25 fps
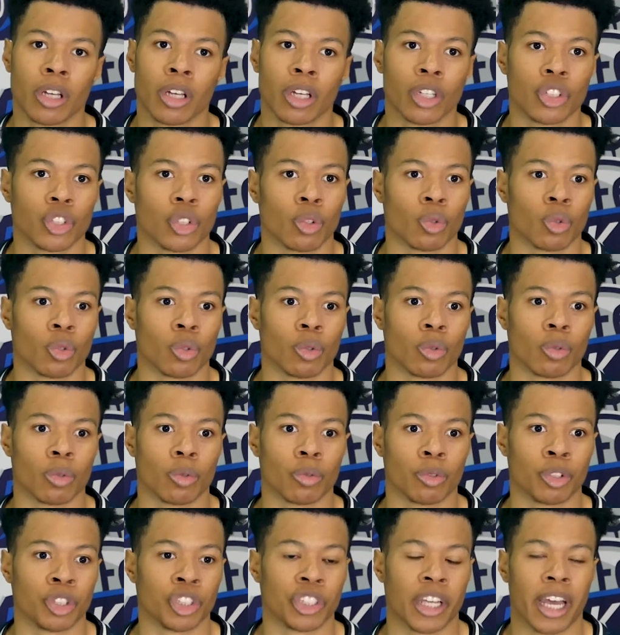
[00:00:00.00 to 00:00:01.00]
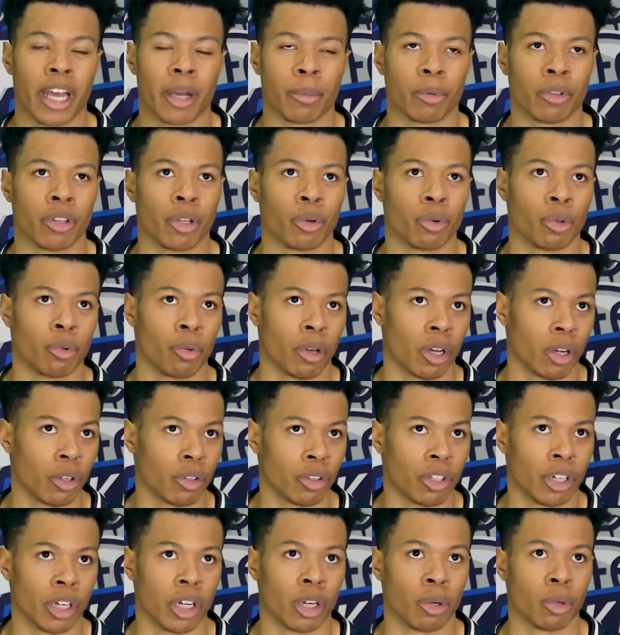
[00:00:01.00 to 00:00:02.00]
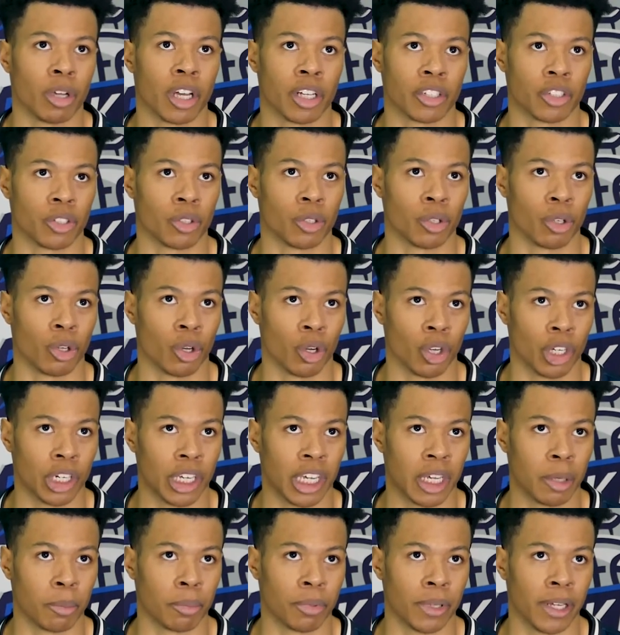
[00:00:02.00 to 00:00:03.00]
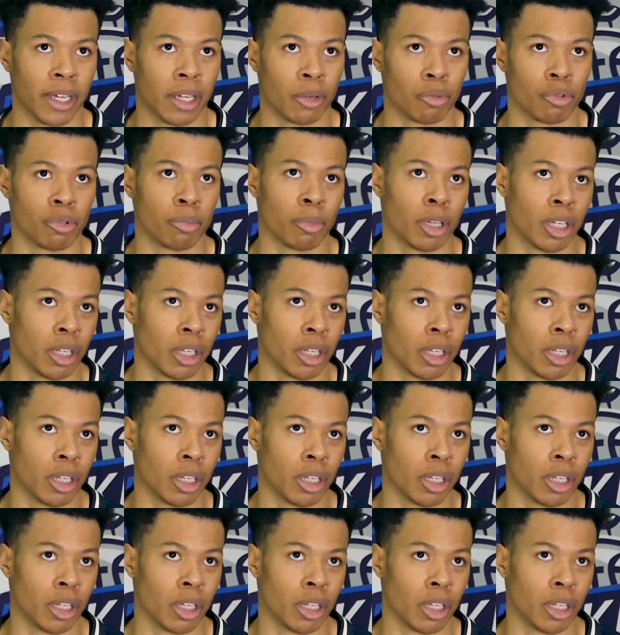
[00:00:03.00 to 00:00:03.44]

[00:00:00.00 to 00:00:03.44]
So we're just happy that we went out there. We executed our game plan. We